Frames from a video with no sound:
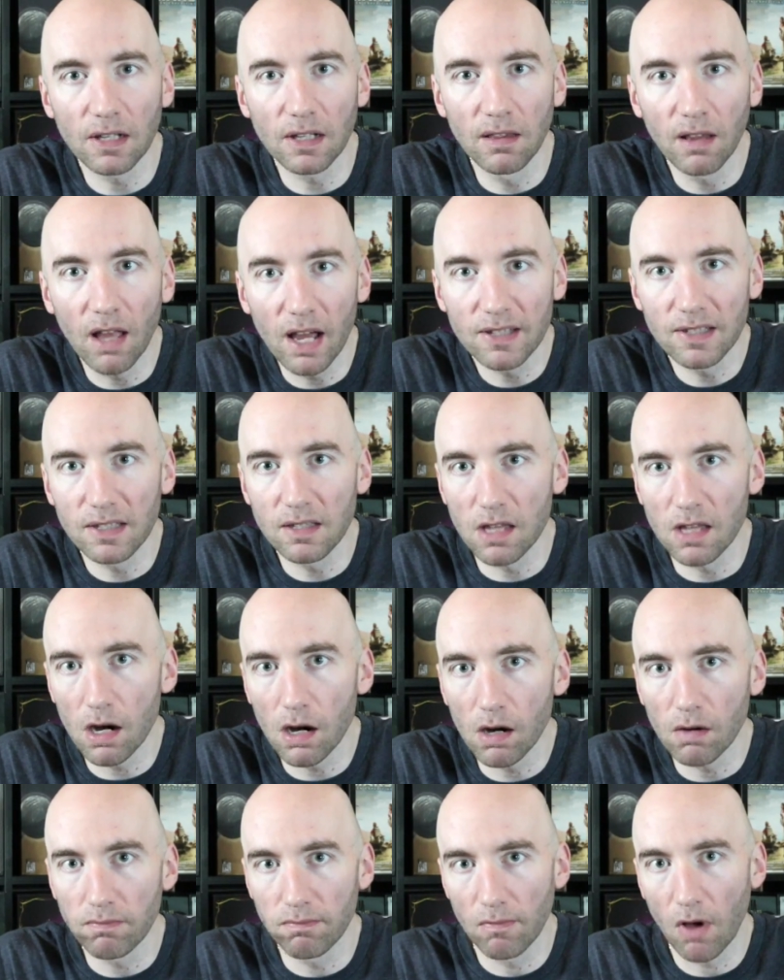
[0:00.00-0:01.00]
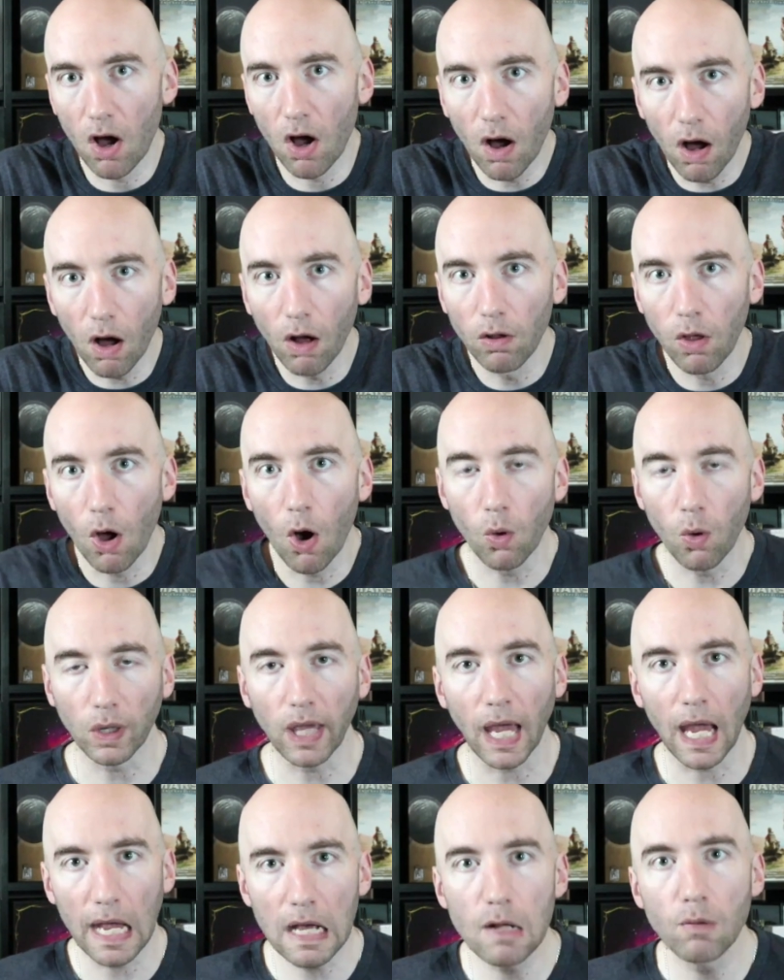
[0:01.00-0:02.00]
unless they're all
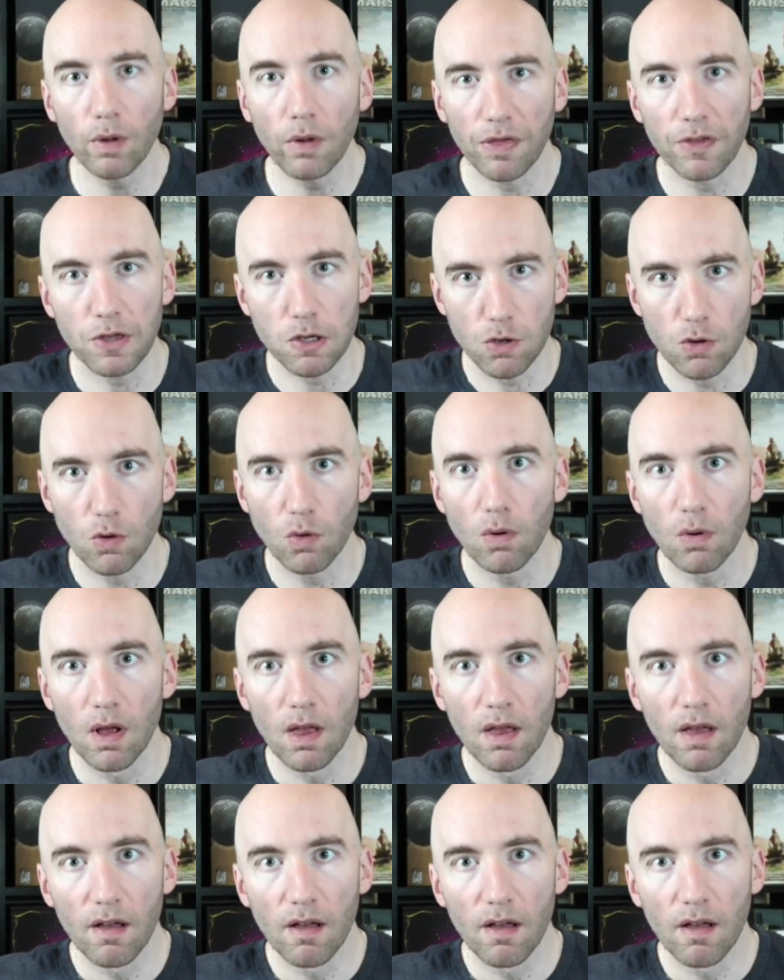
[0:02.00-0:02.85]
okay with you